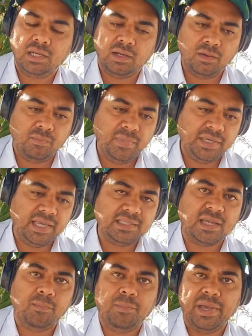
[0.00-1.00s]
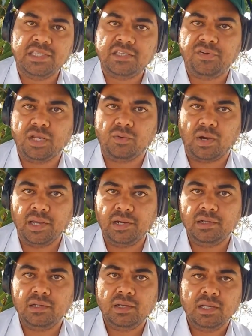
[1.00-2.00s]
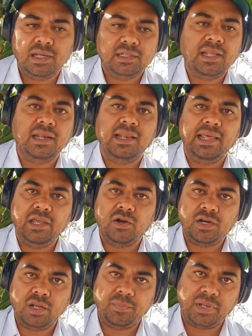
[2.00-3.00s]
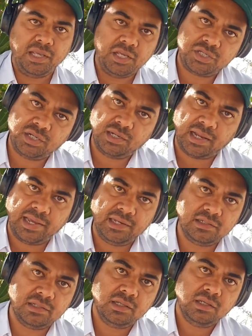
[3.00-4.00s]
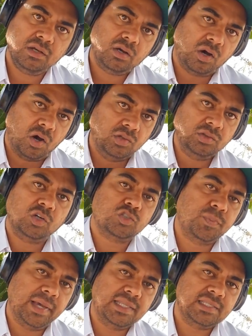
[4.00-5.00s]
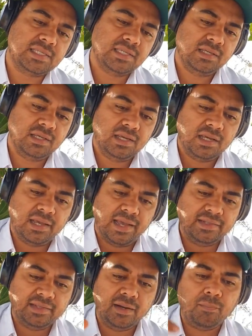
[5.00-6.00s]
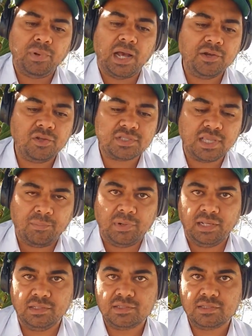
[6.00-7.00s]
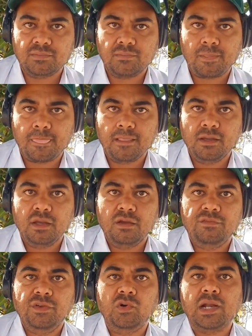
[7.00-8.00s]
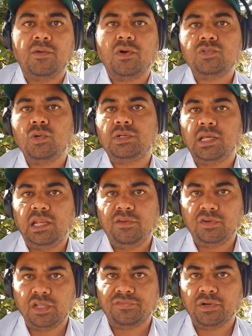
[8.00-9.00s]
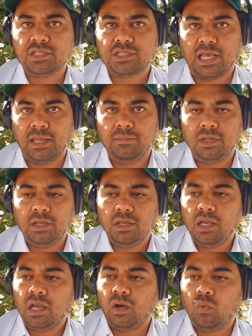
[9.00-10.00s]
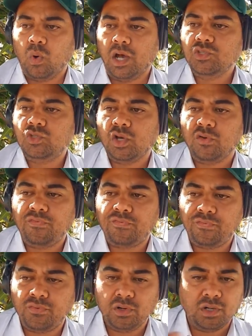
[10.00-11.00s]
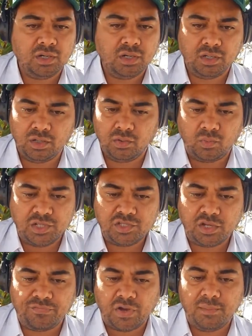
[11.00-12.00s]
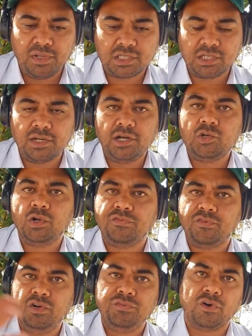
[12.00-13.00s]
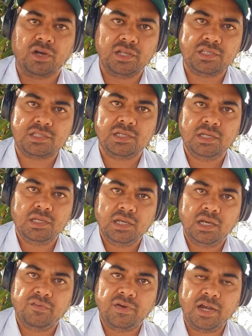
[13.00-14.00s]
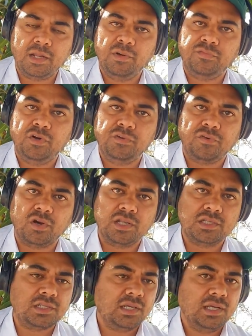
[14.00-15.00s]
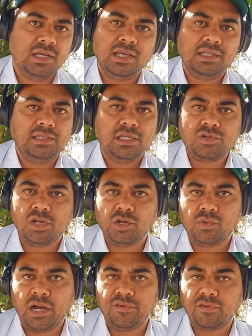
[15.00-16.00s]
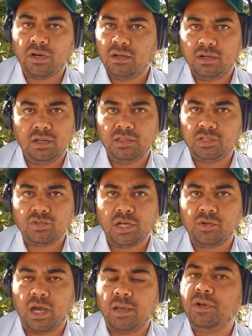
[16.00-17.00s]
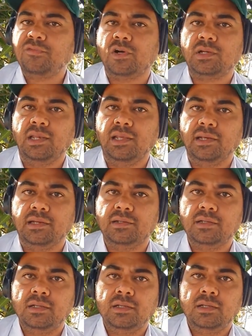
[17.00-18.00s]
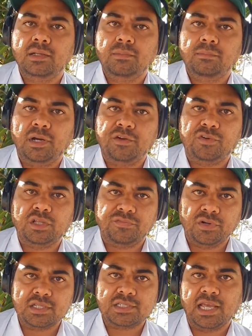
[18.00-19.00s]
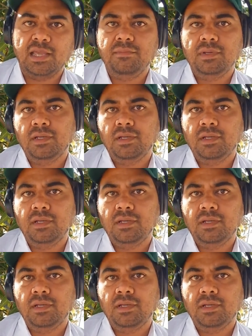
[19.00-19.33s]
making some beds if required, then lay your drip irrigation line on those beds, and then plant your saplings. We would advise you tilling for the first time. Once your farm is turned into a food forest, a veritable food forest, there's no requirement for tilling it. But for the first time,